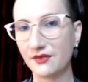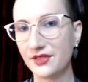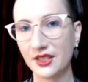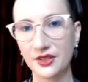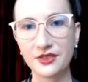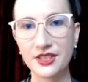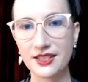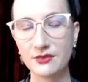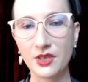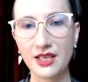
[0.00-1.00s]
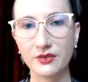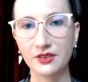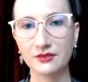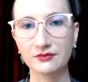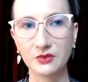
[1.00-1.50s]
So just
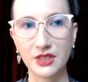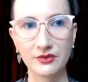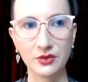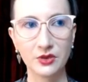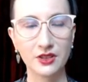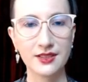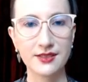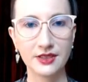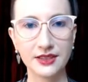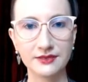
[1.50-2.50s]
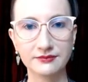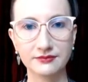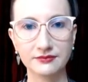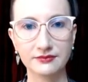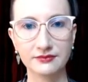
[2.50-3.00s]
whatever, whatever works, really.
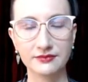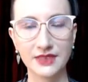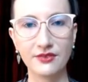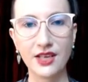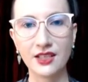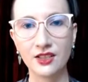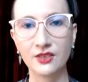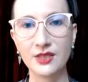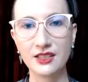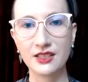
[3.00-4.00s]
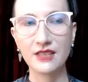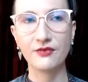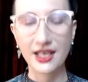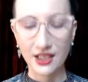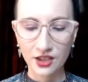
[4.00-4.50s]
That if, was... I can glue, if I
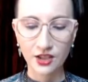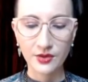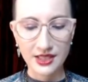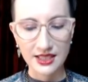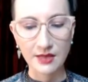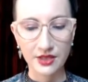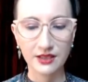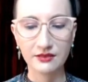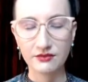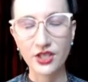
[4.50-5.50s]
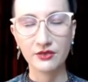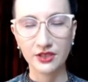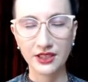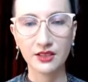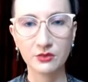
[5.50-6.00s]
can glue it to something,
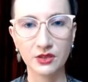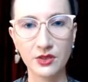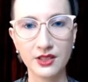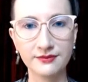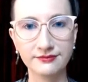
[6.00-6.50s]
generally I'll work with it.